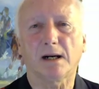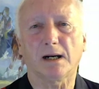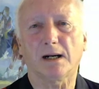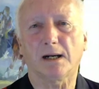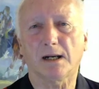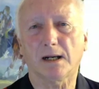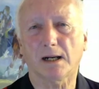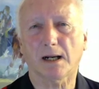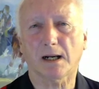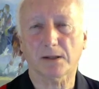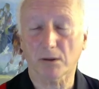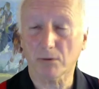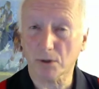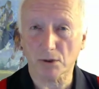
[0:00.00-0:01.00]
I
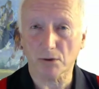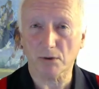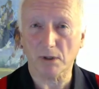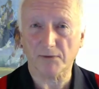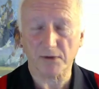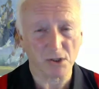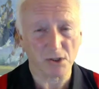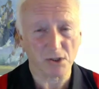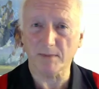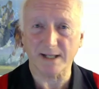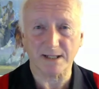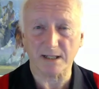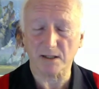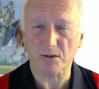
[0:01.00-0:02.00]
don't do, if there are 2
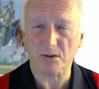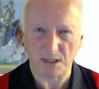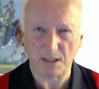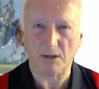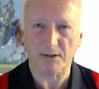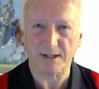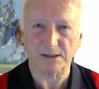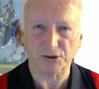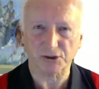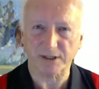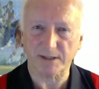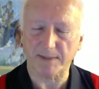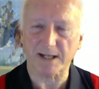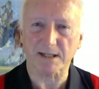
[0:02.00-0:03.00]
meetings, you still only get
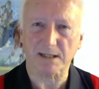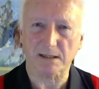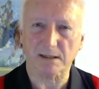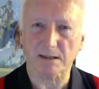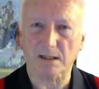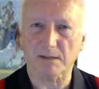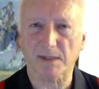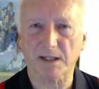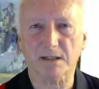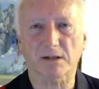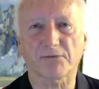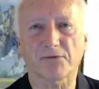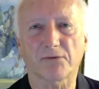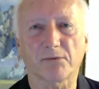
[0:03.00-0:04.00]
3 bets. I might
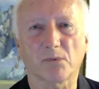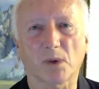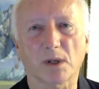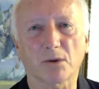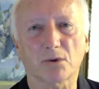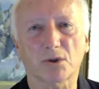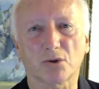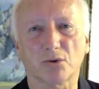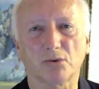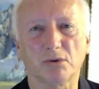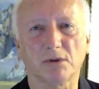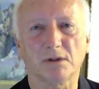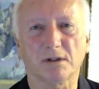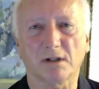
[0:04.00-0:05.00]
have 1 or
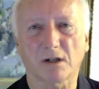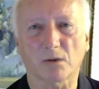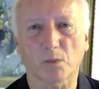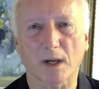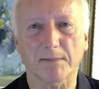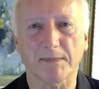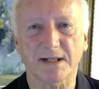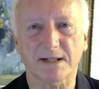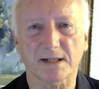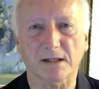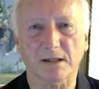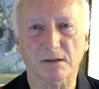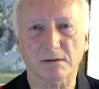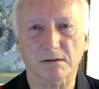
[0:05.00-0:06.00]
2 at one
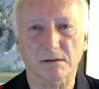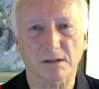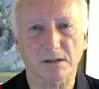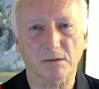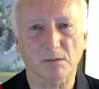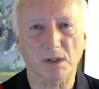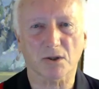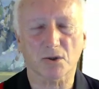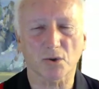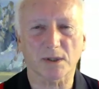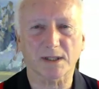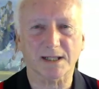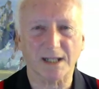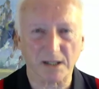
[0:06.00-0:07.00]
meeting and 1 or
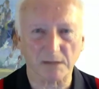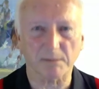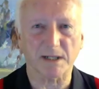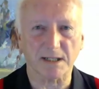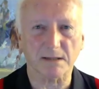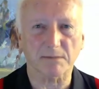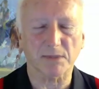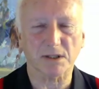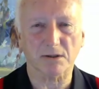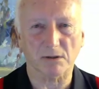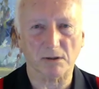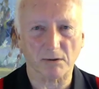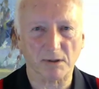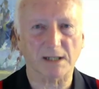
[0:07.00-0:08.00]
2 at the other meeting, but
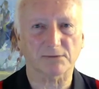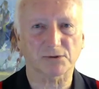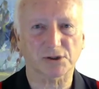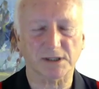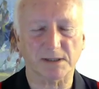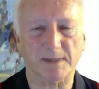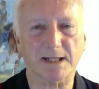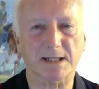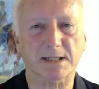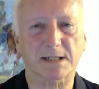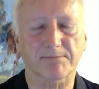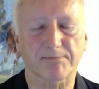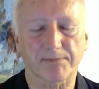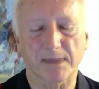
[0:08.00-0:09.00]
you only have 3
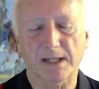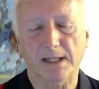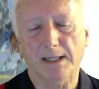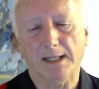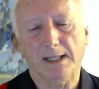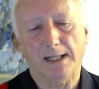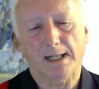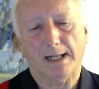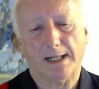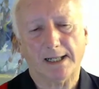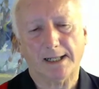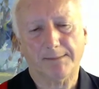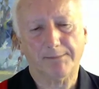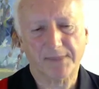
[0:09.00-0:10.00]
bets.
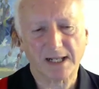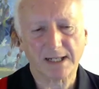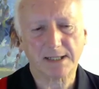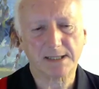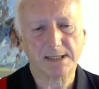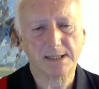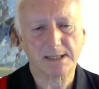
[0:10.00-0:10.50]
What